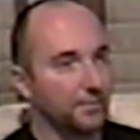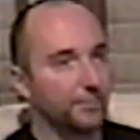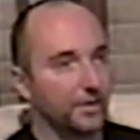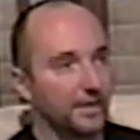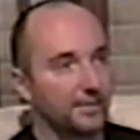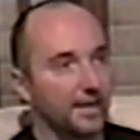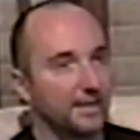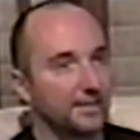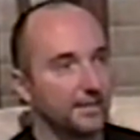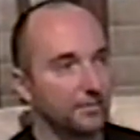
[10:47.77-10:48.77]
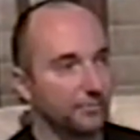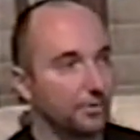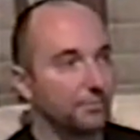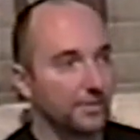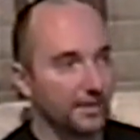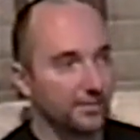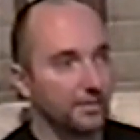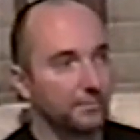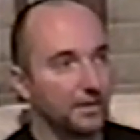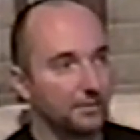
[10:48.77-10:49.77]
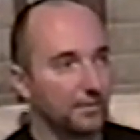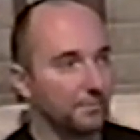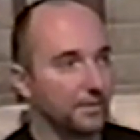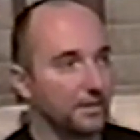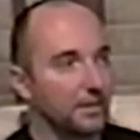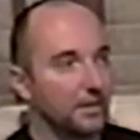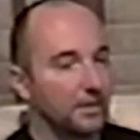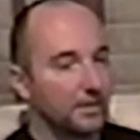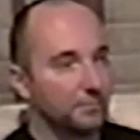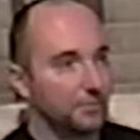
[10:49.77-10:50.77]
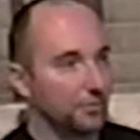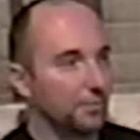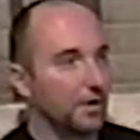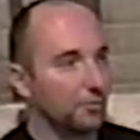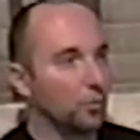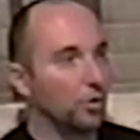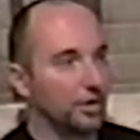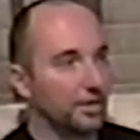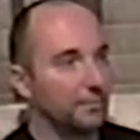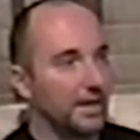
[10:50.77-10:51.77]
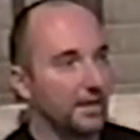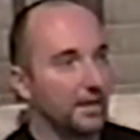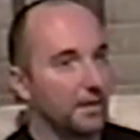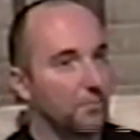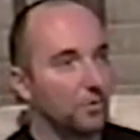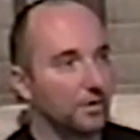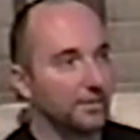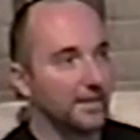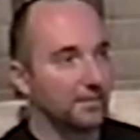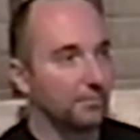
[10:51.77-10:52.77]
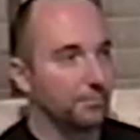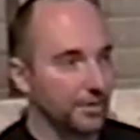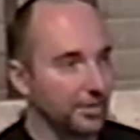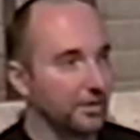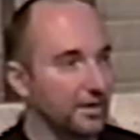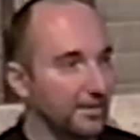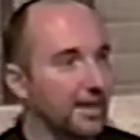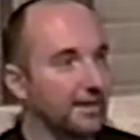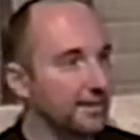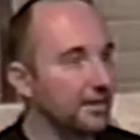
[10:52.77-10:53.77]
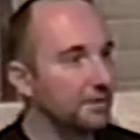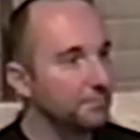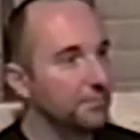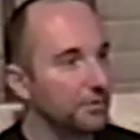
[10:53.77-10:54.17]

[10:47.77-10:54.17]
up your anxiety, because if you're obsessing about something, it means you're probably worrying about a lot more, and that's bringing your anxiety up.